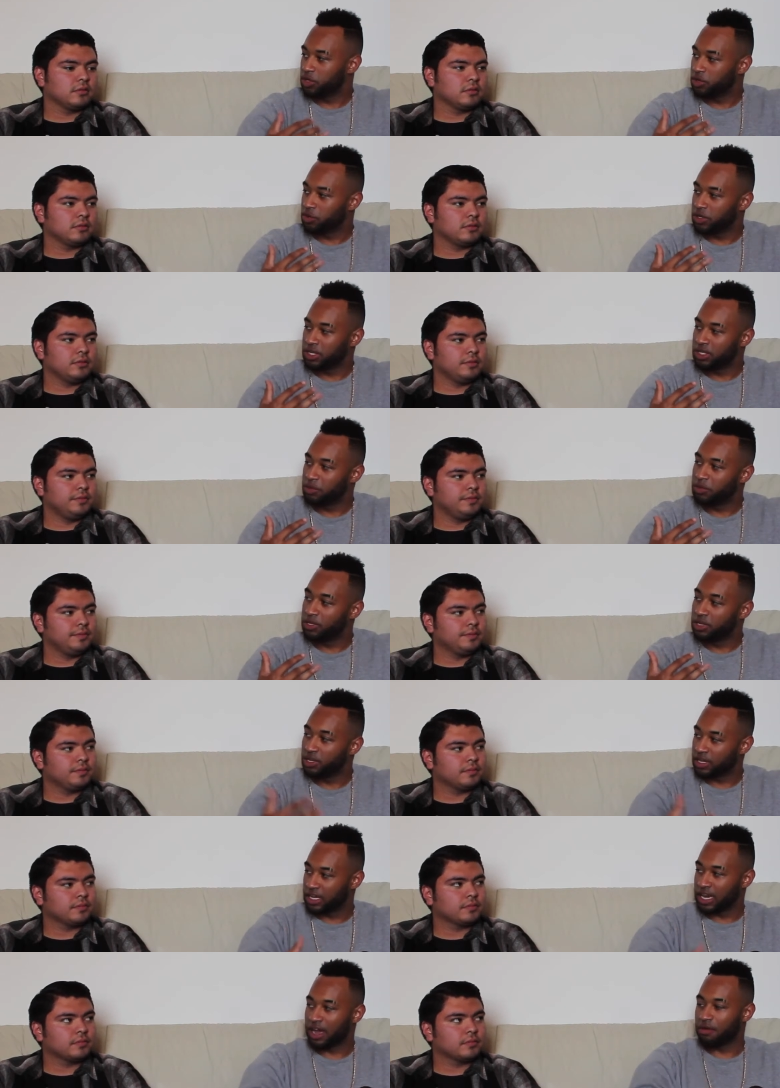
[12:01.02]
Speaker 1: what do we need to be
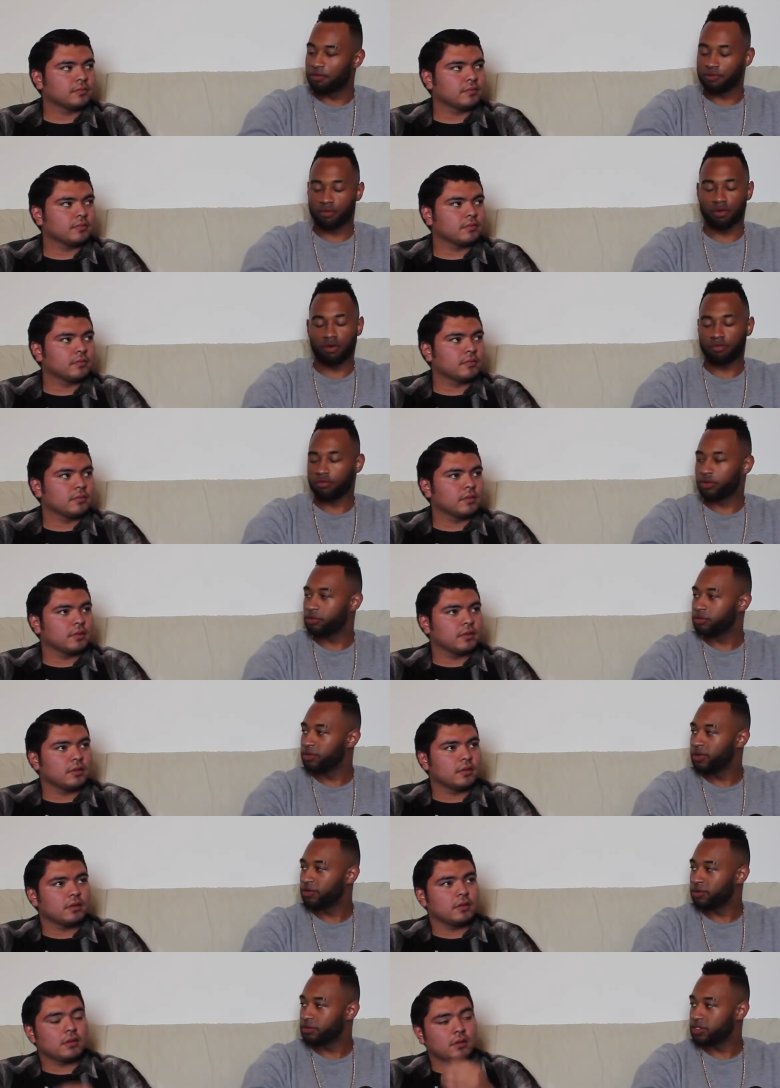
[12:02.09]
looking out for from,
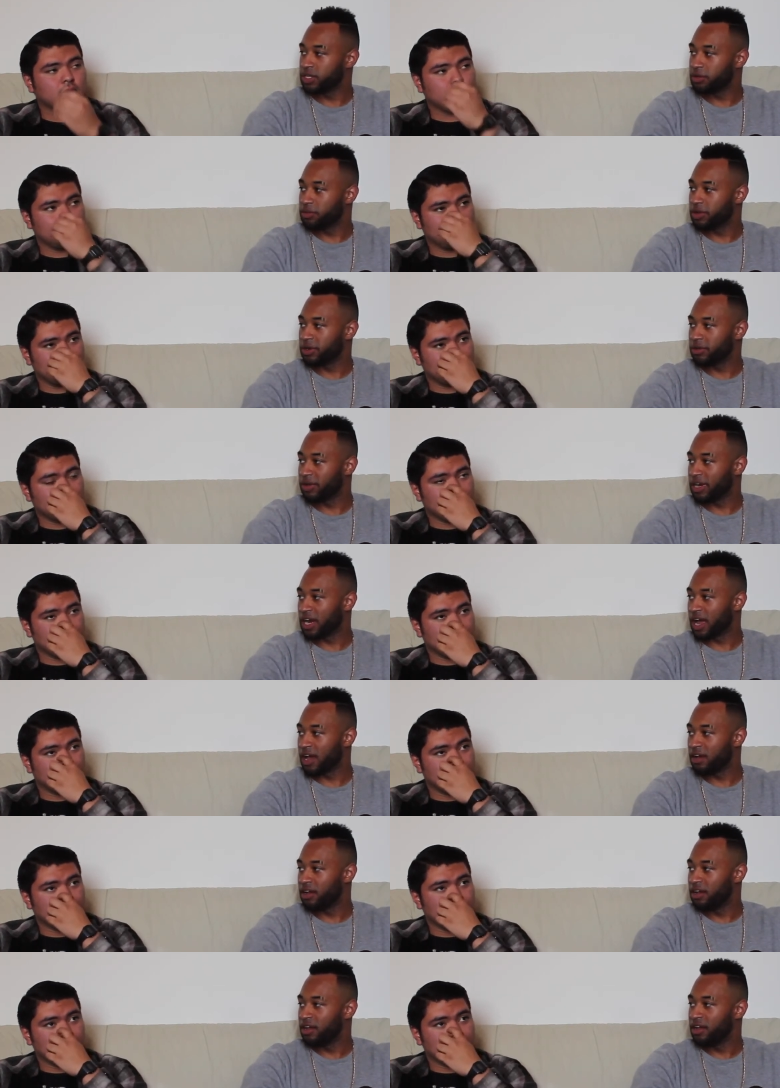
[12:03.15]
from Chip Monk?
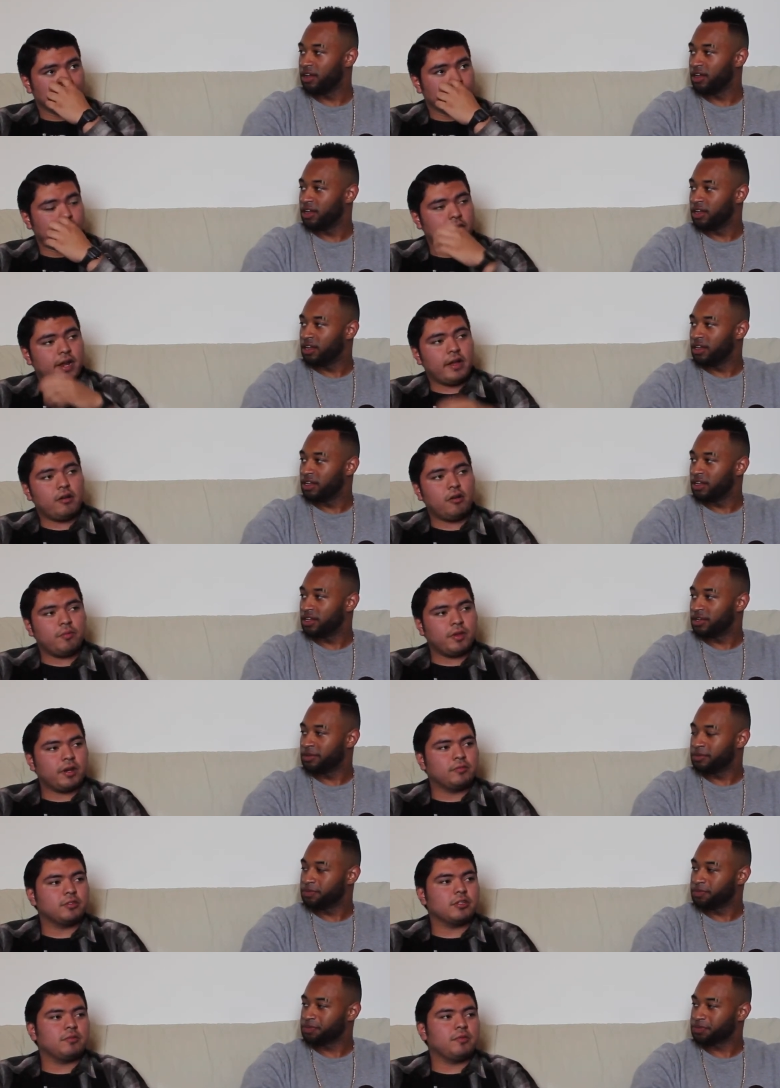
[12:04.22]
Right now, I
Speaker 2: mean,
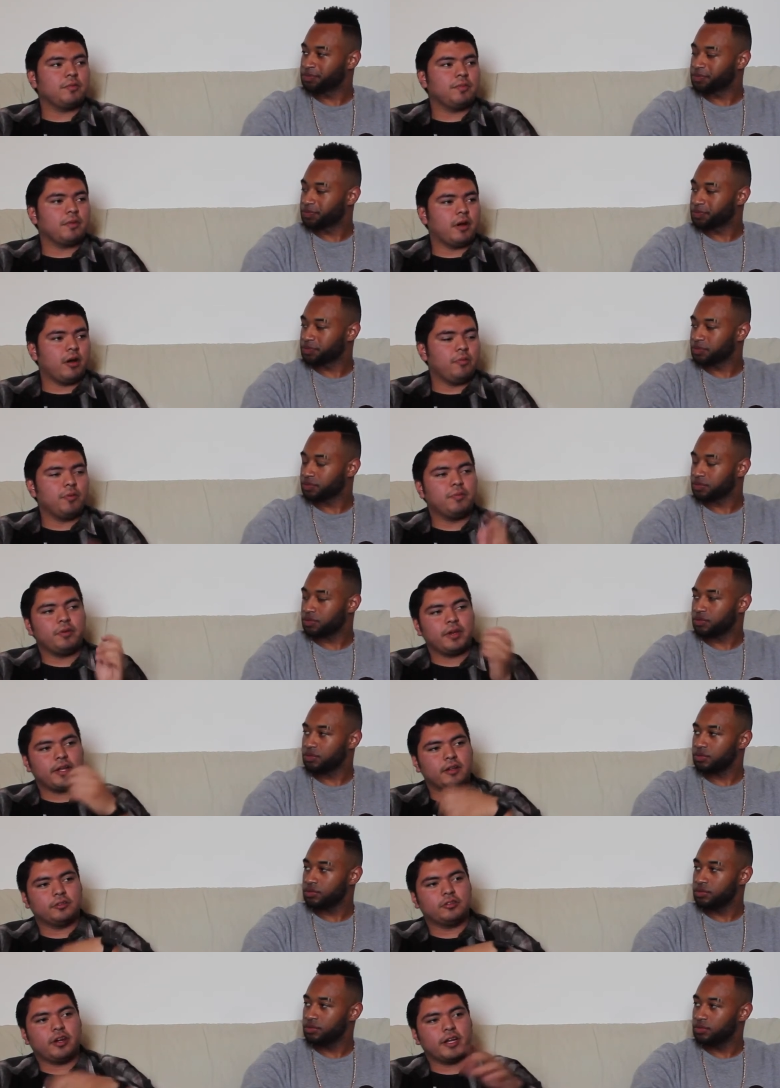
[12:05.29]
I'm just gonna be, I'll be
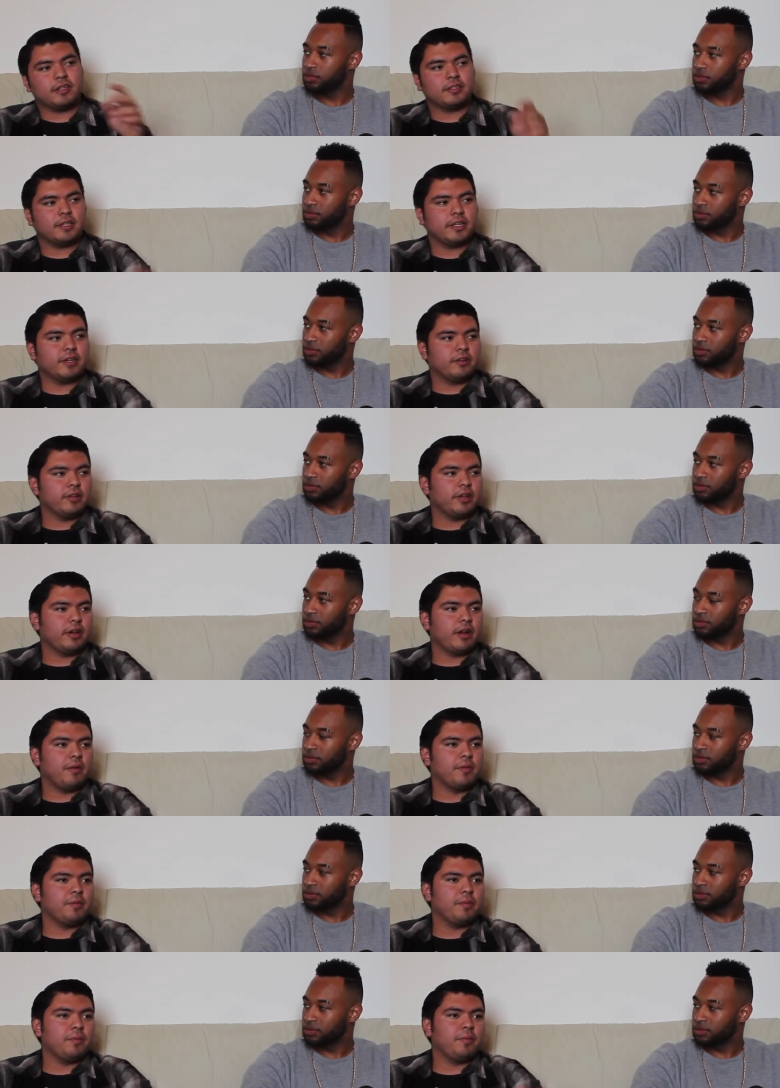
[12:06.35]
putting out tracks like here and there.
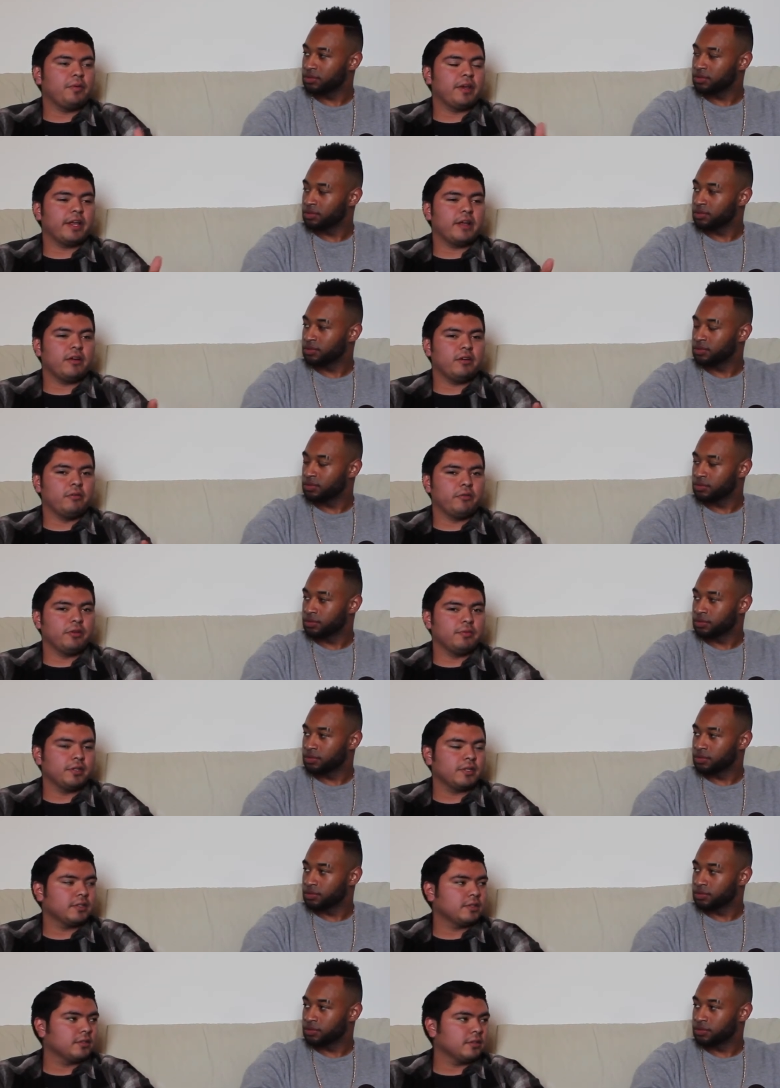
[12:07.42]
I'm gonna be putting out a
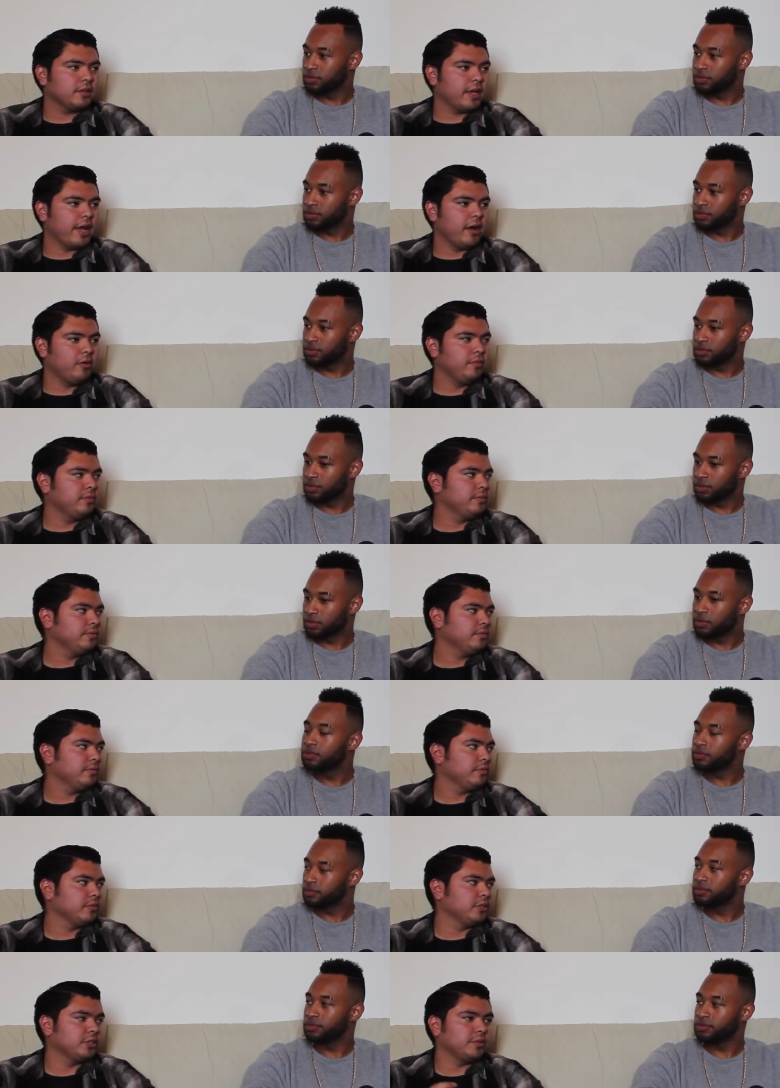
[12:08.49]
remix album,
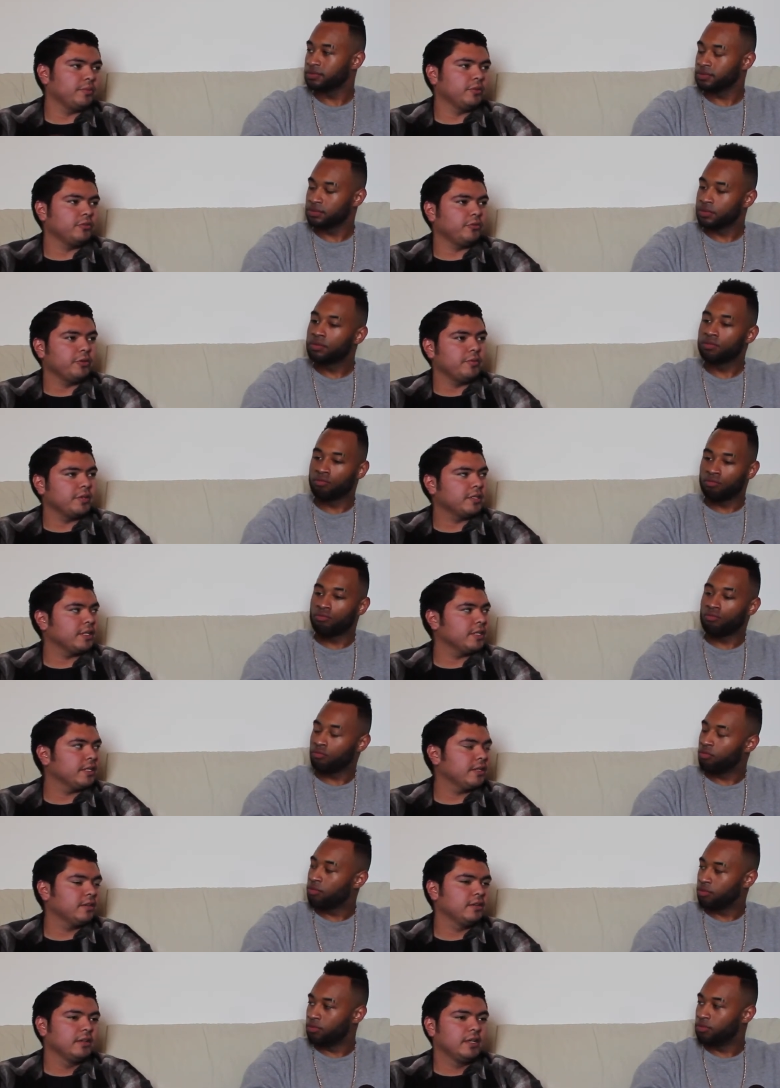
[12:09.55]
which is a bunch of remixes I
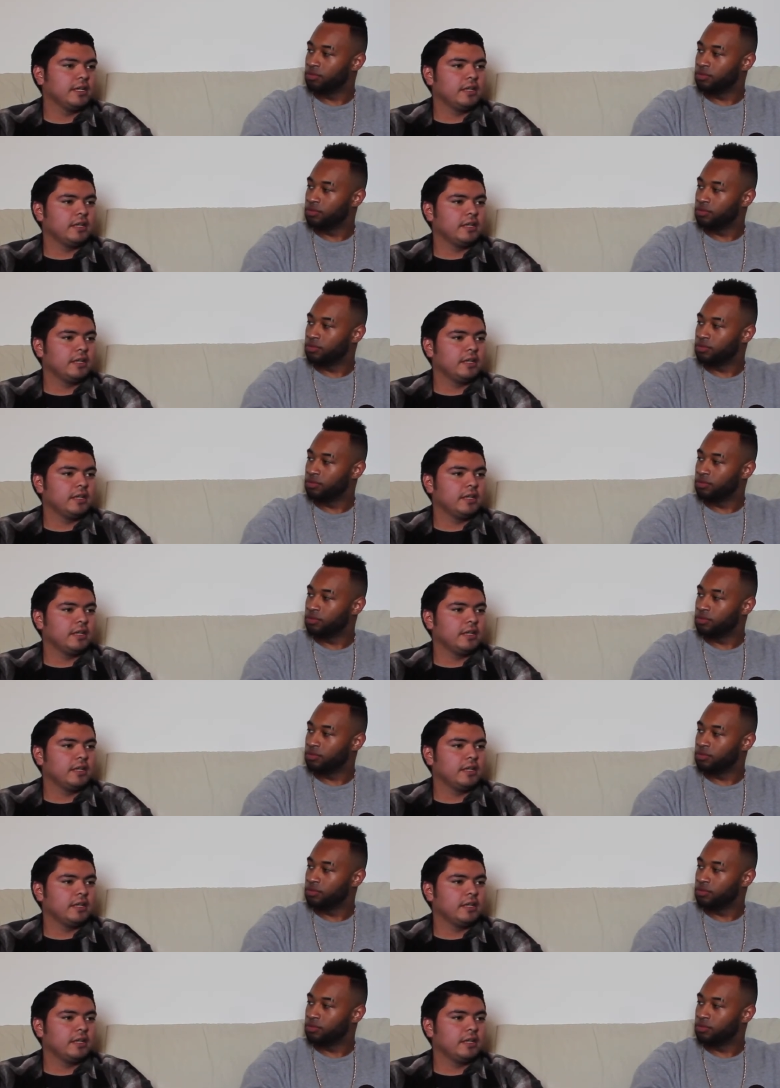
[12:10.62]
did. Mm